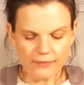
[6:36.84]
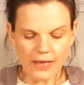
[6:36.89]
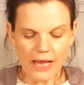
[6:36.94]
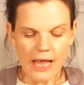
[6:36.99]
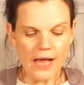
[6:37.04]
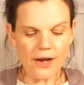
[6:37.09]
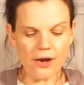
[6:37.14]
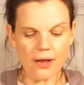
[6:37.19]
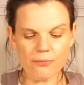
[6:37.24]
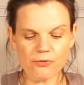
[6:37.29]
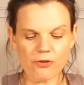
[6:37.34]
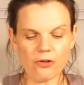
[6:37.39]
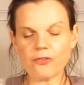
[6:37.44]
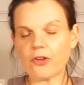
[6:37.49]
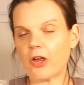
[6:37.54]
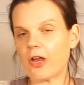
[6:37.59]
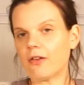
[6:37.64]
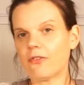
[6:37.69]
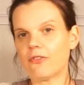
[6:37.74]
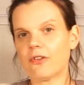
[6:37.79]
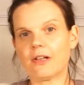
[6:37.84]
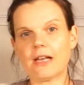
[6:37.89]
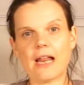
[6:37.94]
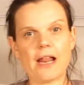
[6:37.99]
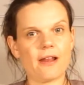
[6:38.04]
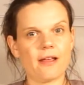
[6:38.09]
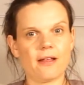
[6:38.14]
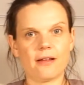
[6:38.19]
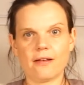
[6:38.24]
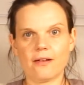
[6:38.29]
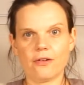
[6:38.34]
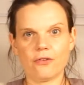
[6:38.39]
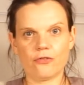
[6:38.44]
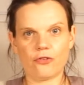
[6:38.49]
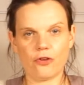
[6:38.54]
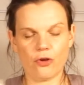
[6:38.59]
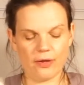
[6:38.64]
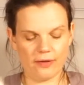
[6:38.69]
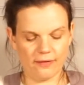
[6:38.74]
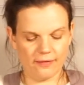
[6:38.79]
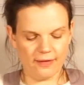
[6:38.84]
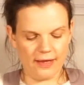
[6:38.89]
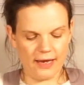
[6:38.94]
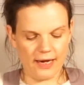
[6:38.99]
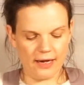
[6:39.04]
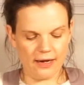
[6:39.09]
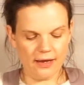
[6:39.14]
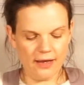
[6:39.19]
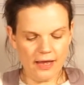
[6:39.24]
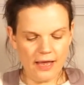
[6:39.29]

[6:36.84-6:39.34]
And I'm just going to let it do its thing.